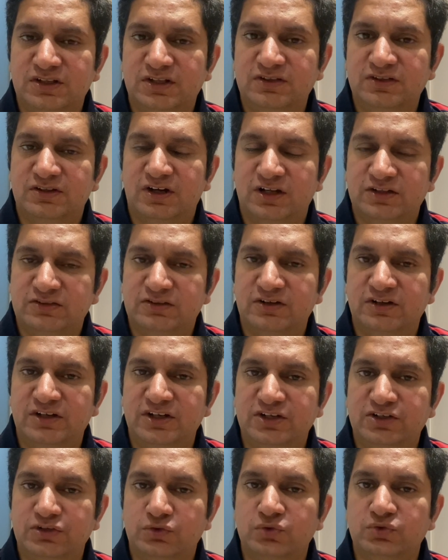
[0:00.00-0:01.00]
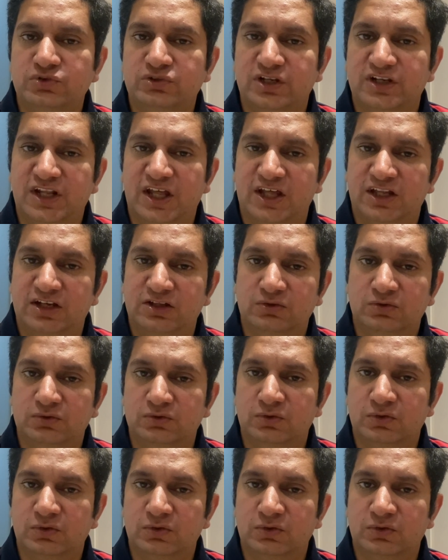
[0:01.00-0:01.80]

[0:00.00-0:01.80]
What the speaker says: is answered in 2 scenarios,